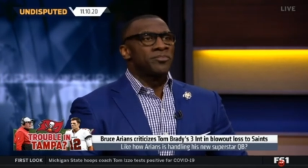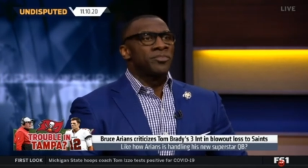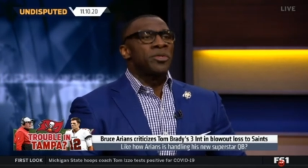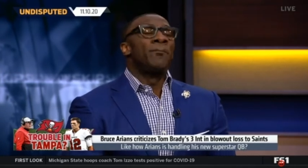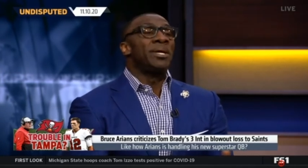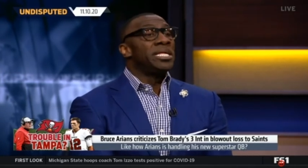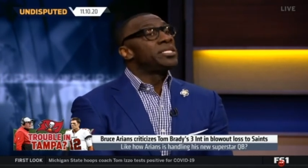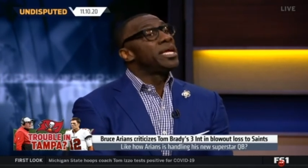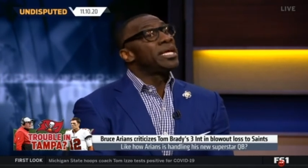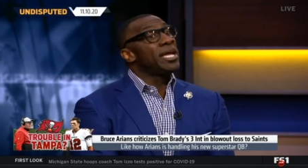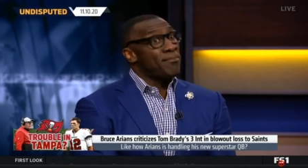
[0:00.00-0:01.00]
Mm. But he
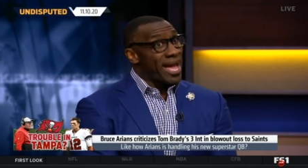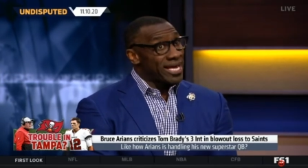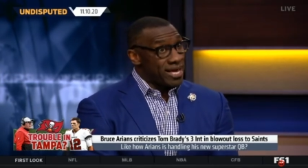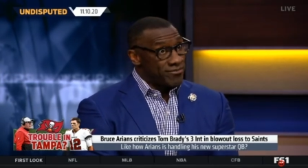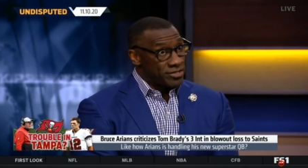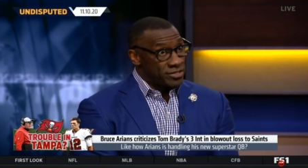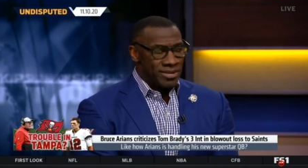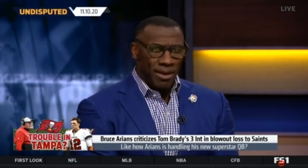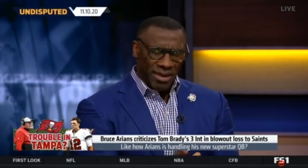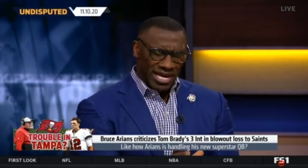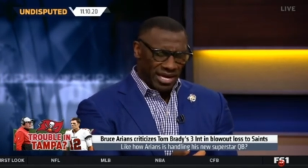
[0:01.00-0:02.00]
did get Mike Evans,
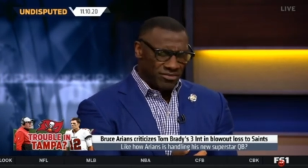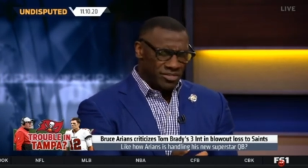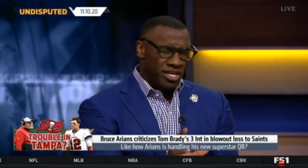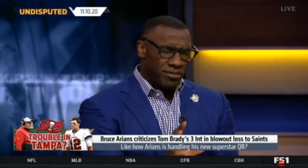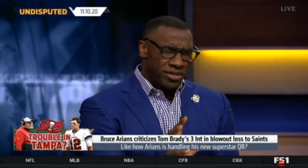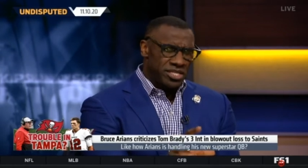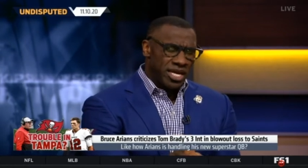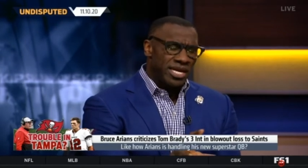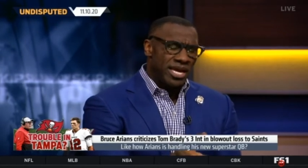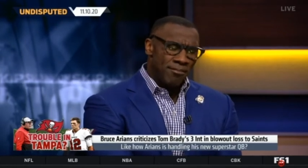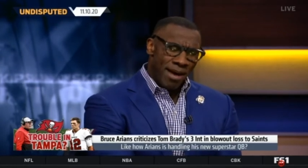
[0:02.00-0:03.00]
not Mike Evans, Skip. He
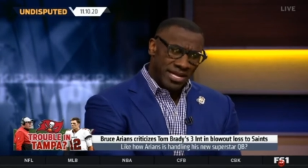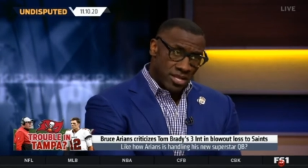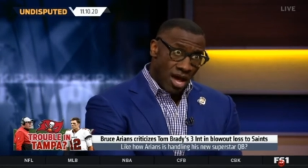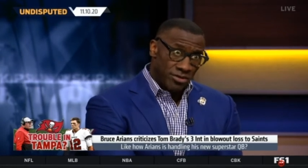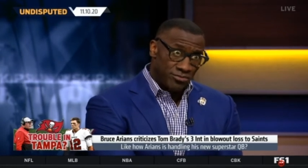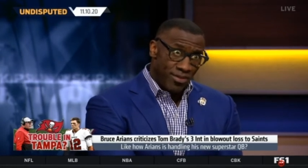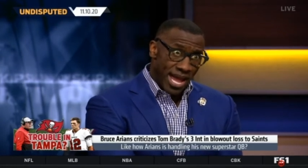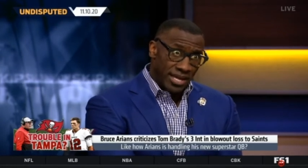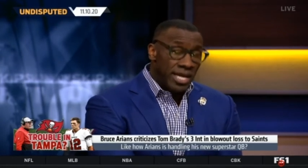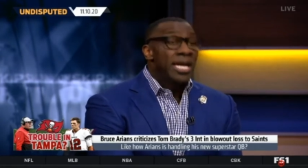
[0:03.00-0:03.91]
did get Mike Thomas back.